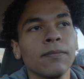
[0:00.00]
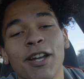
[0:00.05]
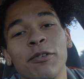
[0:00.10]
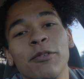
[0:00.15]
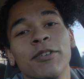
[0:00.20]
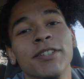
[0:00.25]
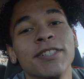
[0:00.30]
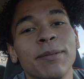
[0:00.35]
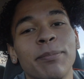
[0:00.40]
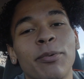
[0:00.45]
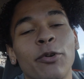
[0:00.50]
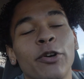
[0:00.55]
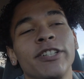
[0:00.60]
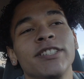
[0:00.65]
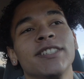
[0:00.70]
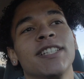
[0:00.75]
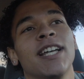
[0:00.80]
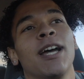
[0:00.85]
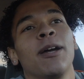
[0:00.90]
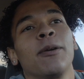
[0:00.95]
There was a point
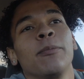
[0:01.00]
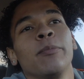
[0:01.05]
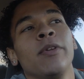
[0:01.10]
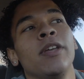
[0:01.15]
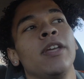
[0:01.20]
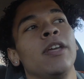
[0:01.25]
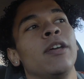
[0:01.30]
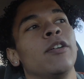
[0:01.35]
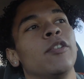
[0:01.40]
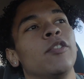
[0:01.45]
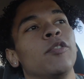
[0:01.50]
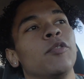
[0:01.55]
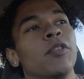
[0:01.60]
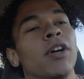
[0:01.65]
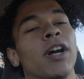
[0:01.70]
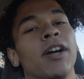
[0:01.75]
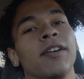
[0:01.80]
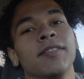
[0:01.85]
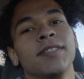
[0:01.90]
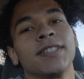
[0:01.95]
in time
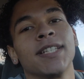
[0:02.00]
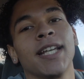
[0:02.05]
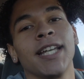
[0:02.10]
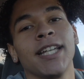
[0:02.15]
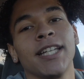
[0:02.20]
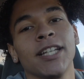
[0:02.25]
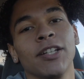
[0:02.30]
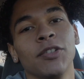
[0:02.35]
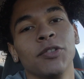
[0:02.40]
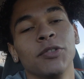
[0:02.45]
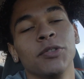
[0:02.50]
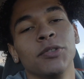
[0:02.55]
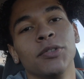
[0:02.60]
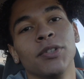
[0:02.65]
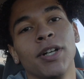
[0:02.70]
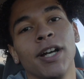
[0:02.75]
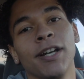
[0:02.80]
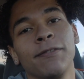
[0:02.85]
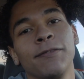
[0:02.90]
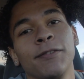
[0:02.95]
where I was like,
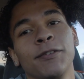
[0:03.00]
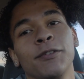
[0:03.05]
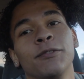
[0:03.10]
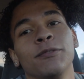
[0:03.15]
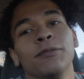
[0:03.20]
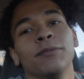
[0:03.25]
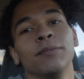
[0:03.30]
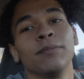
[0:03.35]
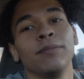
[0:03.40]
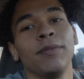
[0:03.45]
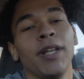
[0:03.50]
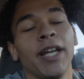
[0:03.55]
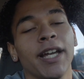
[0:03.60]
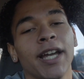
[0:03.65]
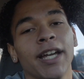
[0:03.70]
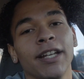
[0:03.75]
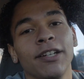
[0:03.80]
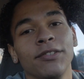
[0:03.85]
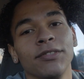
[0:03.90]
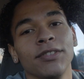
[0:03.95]
oh, I feel like
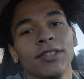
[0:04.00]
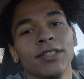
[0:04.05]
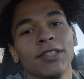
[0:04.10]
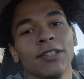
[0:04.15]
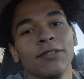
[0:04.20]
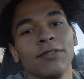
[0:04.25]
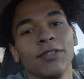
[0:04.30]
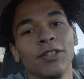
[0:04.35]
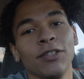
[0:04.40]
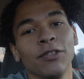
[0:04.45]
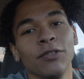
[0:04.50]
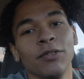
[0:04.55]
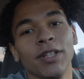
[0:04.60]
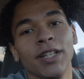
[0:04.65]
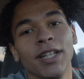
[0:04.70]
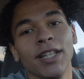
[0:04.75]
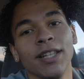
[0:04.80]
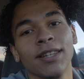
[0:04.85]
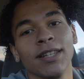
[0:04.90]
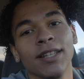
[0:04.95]
I don't deserve to do
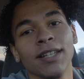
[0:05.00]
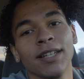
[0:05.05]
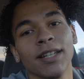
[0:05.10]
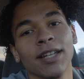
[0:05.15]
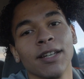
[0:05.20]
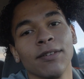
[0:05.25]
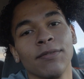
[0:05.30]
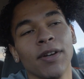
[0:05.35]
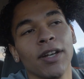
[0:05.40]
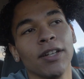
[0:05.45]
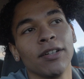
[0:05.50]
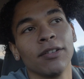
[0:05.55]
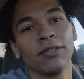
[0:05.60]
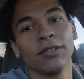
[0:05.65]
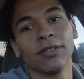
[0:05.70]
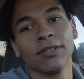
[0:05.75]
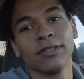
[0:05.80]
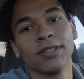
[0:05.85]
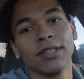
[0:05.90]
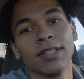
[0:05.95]
anything if I
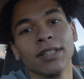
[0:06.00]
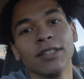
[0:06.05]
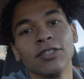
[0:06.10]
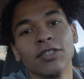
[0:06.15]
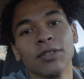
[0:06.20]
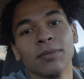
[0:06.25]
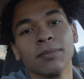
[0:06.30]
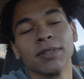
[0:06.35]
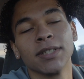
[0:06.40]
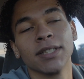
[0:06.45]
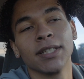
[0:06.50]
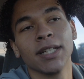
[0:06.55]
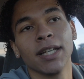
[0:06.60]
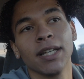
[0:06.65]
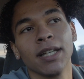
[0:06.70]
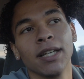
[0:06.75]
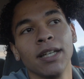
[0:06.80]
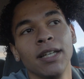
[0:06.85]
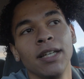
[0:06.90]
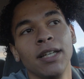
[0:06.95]
don't go to the gym
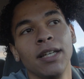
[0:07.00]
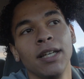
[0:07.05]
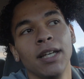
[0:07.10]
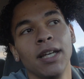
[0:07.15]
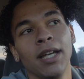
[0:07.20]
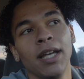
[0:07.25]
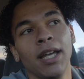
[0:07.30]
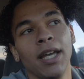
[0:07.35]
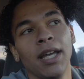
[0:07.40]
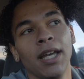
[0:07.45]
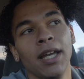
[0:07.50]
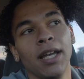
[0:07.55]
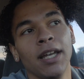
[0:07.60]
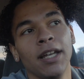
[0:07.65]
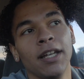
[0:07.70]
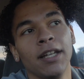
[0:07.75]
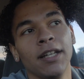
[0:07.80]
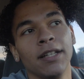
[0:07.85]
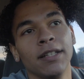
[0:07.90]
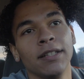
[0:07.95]
today.
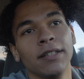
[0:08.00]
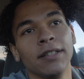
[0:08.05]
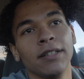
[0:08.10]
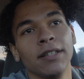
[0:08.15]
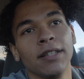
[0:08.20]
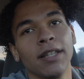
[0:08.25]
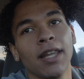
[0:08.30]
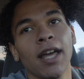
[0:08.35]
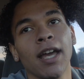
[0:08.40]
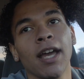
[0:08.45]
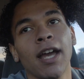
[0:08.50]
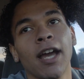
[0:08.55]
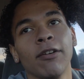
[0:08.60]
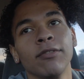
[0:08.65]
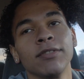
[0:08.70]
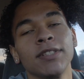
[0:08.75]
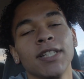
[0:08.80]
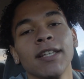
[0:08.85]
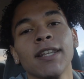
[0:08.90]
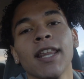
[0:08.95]
And that I
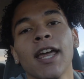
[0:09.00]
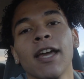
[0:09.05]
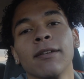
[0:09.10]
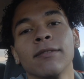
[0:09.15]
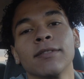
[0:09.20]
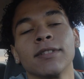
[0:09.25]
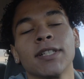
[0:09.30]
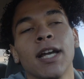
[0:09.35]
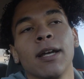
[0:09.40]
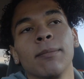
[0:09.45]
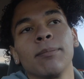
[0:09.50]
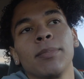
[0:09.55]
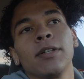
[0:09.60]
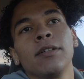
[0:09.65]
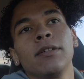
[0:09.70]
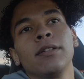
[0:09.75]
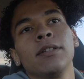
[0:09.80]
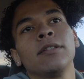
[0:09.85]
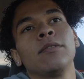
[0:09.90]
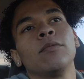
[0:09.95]
would say that time
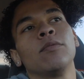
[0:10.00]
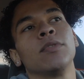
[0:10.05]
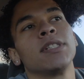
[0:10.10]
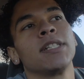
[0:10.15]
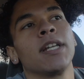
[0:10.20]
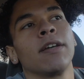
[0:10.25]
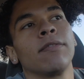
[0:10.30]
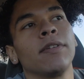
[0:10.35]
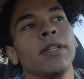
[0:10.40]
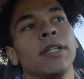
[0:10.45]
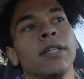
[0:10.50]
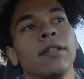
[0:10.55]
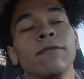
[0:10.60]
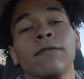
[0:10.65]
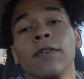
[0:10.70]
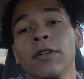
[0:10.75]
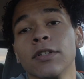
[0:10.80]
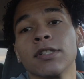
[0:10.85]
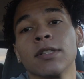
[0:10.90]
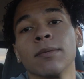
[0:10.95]
period was definitely
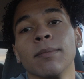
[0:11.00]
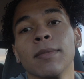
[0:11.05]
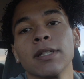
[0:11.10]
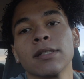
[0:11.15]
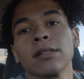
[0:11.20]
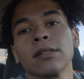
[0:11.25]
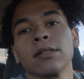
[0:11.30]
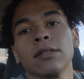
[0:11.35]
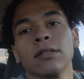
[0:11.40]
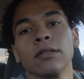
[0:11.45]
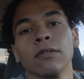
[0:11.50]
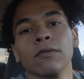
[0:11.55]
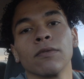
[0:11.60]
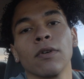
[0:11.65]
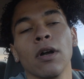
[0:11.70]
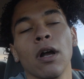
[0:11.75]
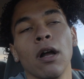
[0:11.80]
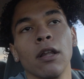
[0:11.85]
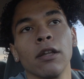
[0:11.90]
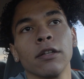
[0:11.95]
first semester of
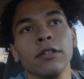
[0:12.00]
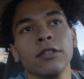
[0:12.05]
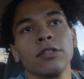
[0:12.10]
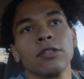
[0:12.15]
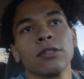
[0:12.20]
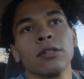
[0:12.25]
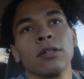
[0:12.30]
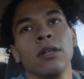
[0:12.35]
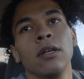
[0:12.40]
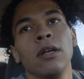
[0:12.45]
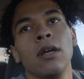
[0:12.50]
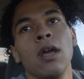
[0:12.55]
college.